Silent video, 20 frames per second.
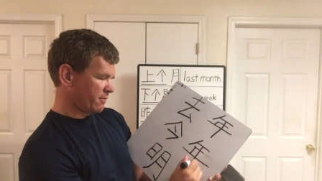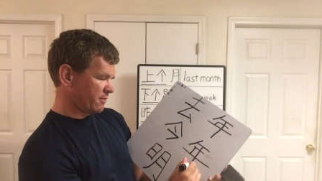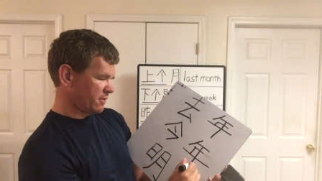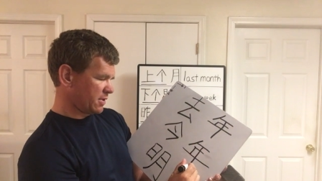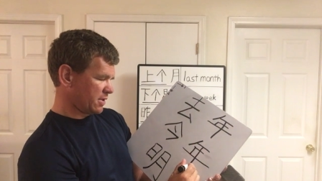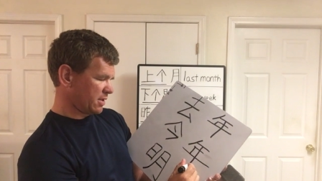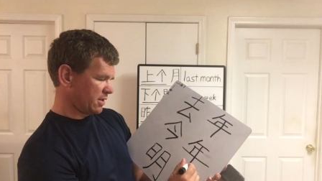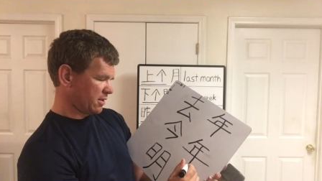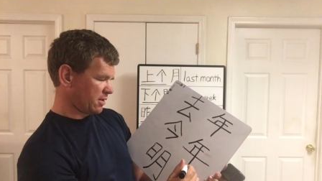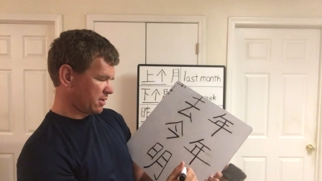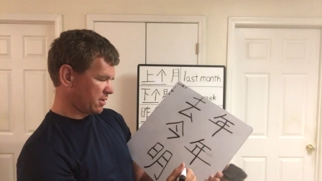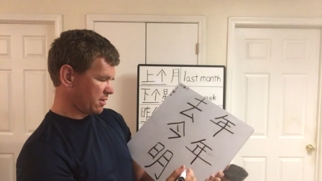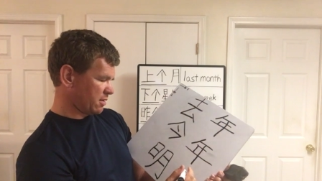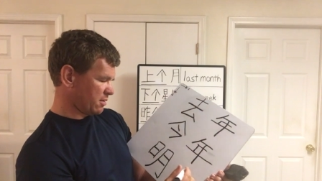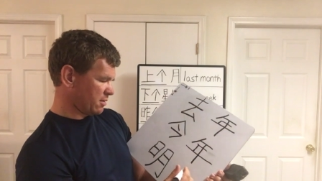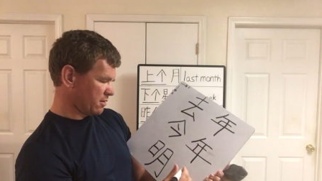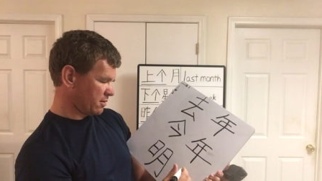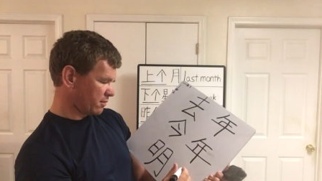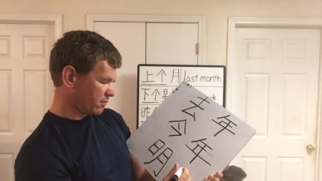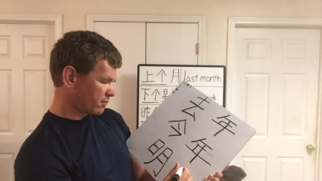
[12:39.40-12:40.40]
Six.
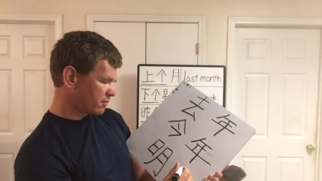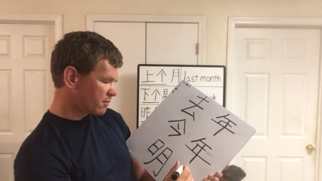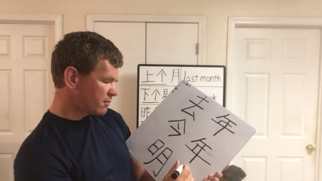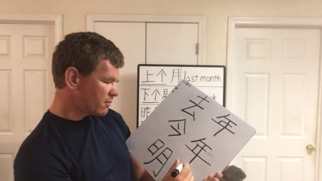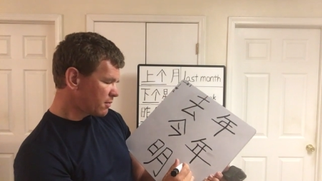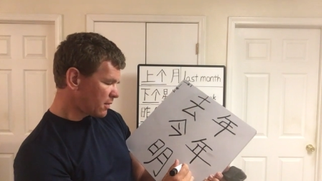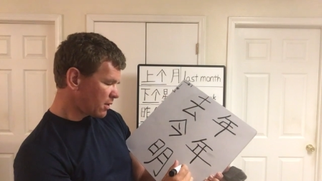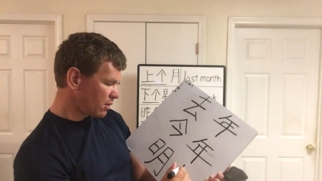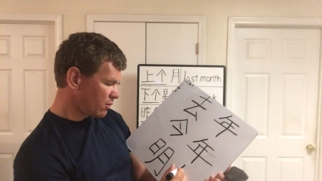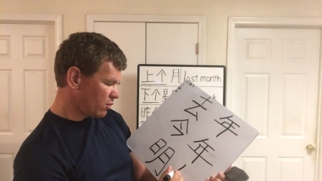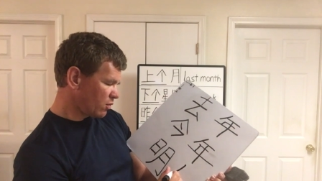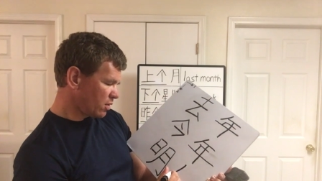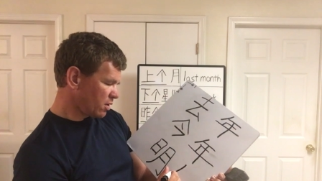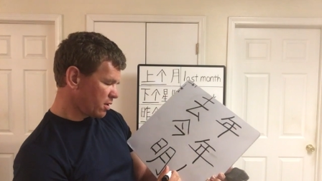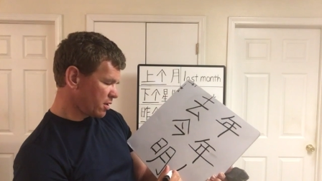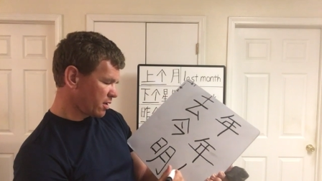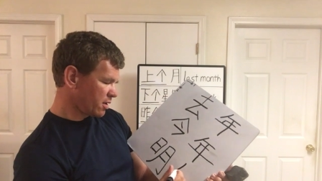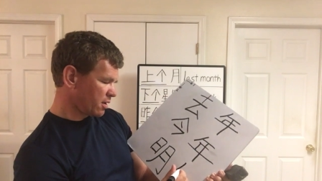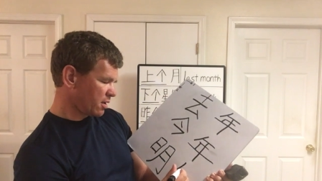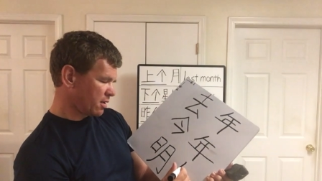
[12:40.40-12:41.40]

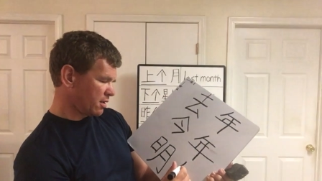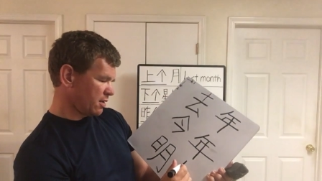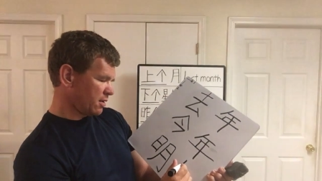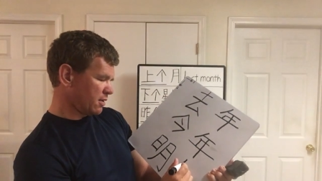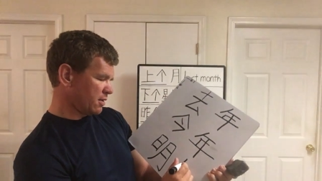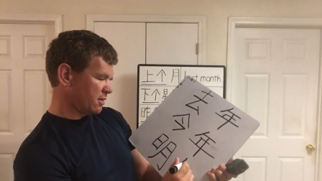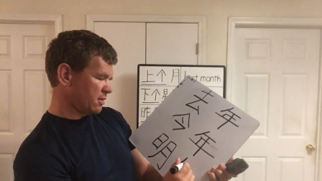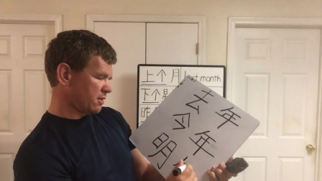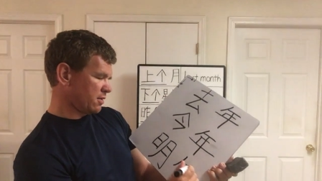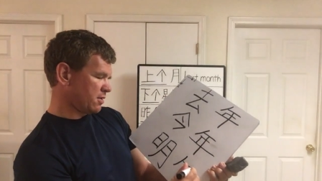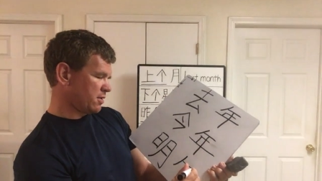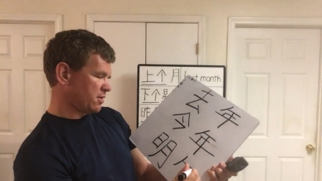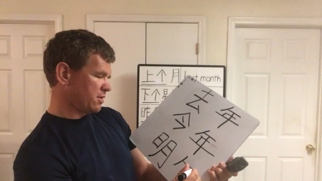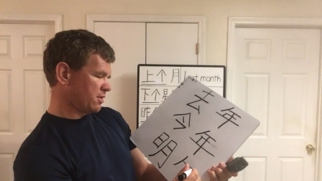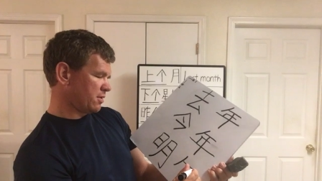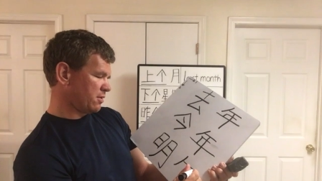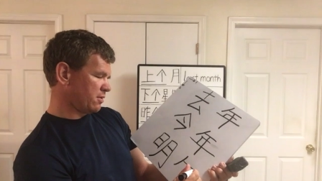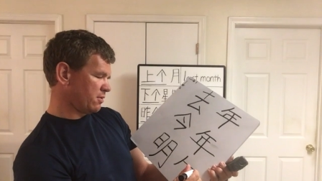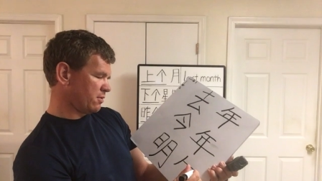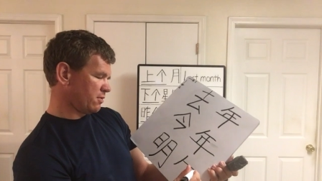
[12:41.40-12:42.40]
One,
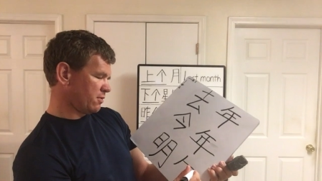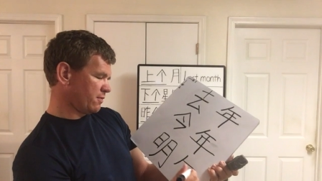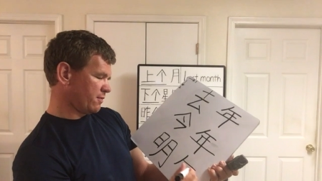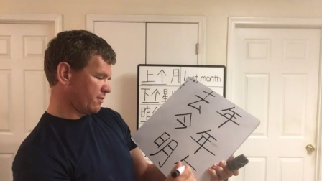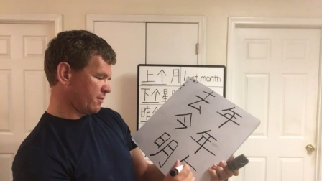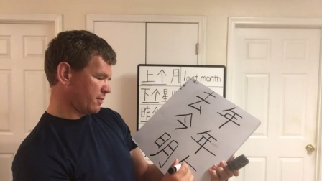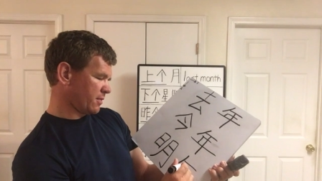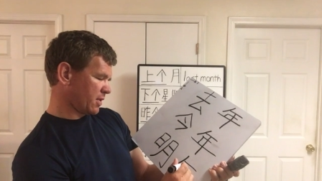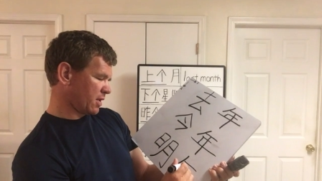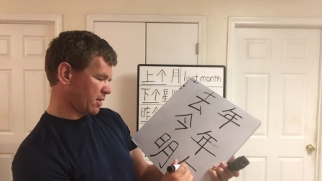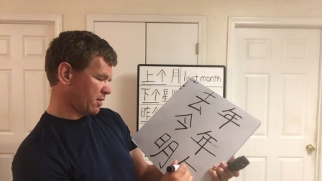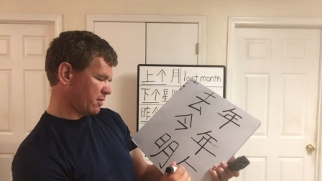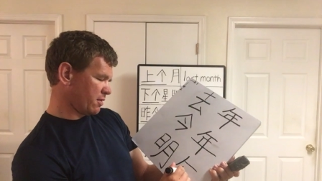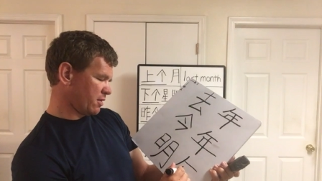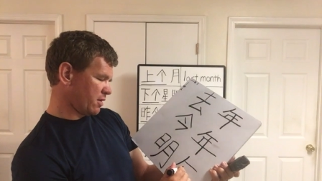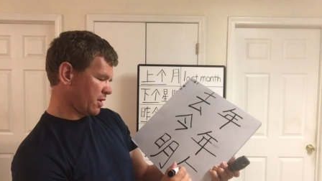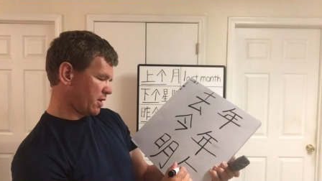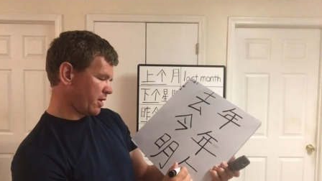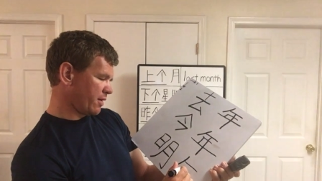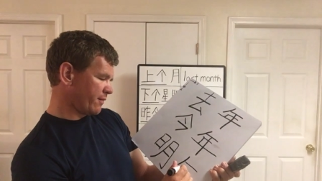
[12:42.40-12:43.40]
two,
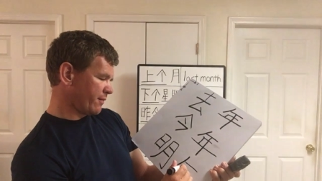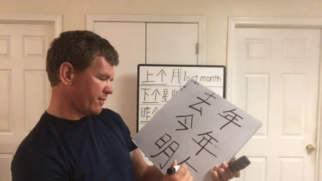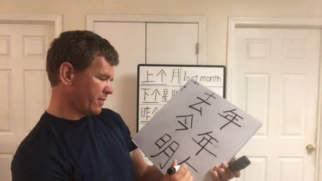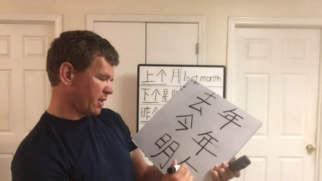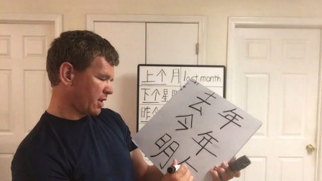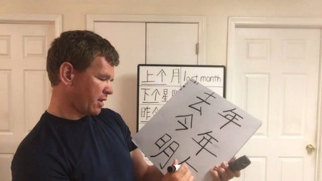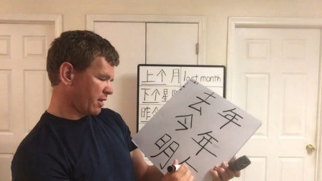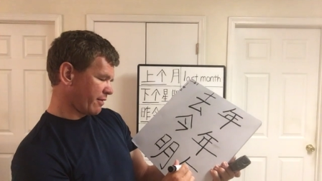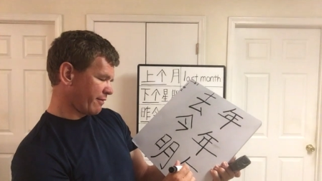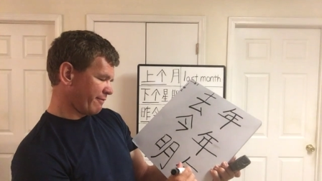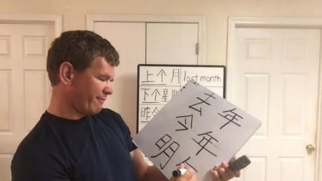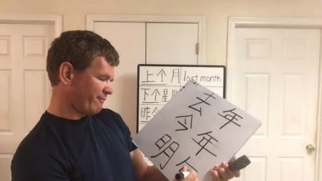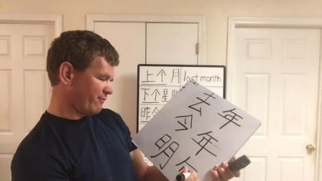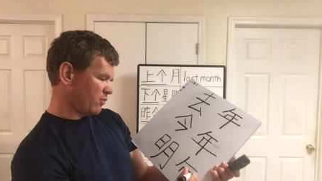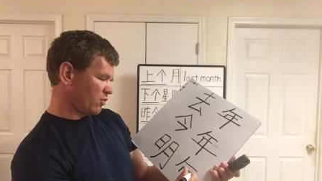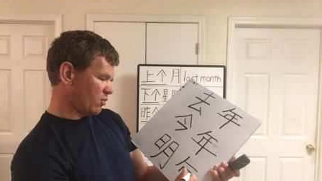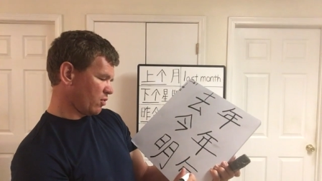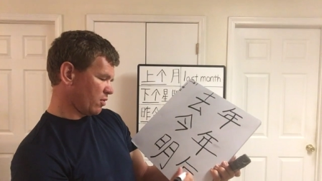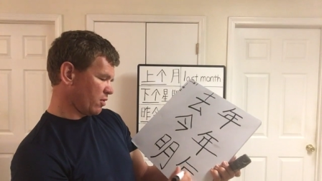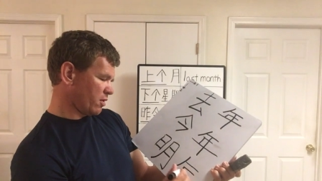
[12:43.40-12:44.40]
three,
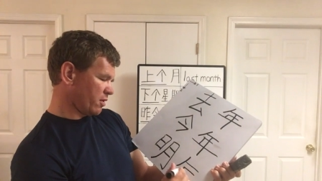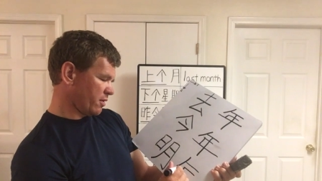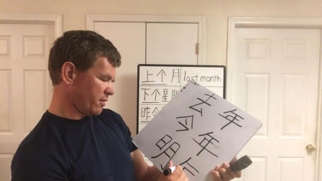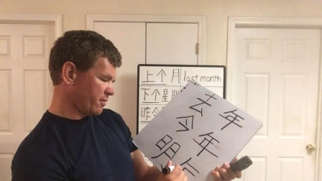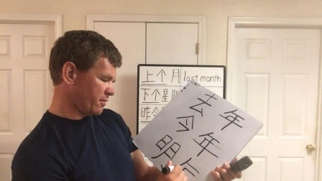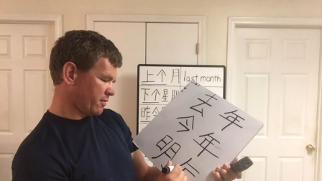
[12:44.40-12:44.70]
four.